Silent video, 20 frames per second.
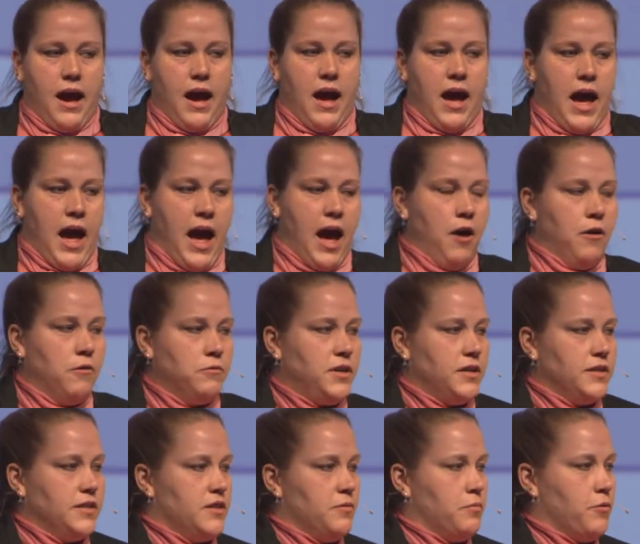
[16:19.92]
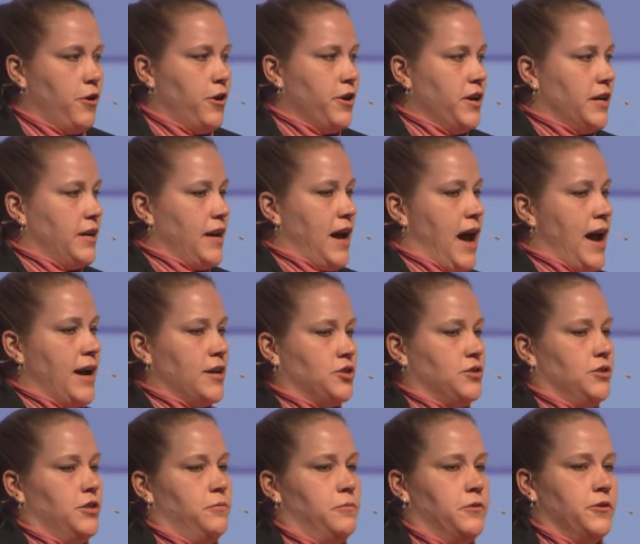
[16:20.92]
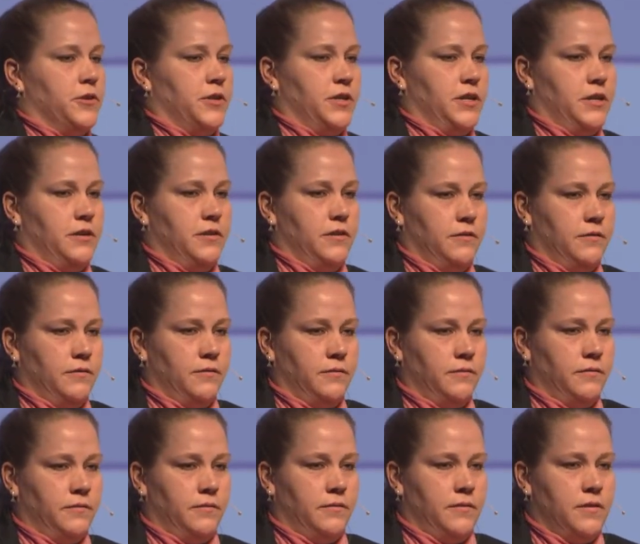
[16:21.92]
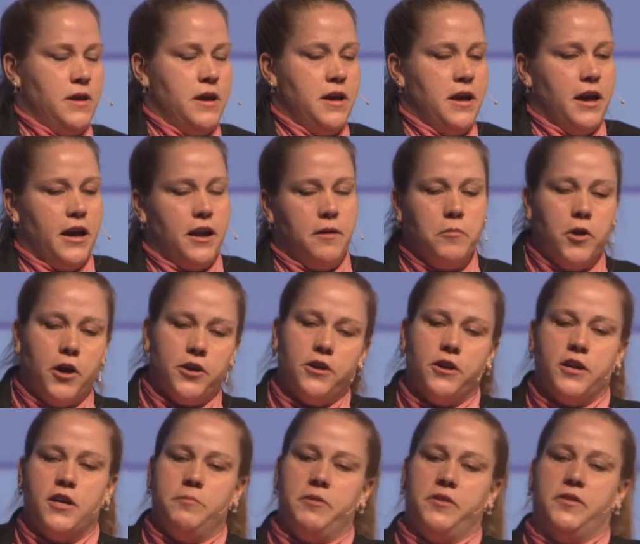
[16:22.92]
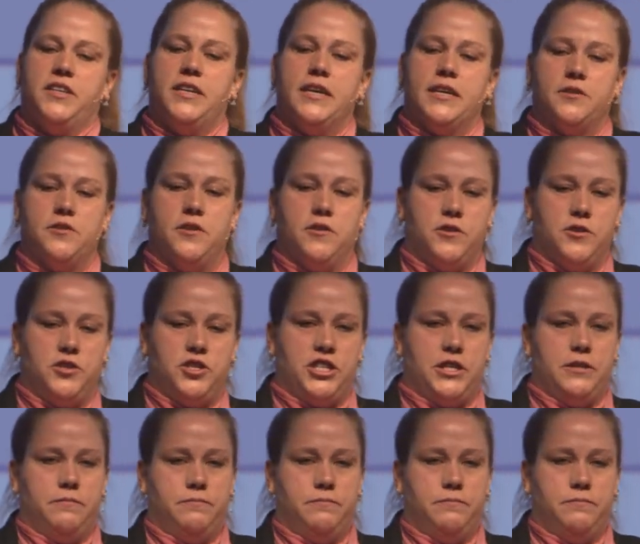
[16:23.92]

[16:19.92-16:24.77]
How does the product actually work? And I'm not talking about the technology.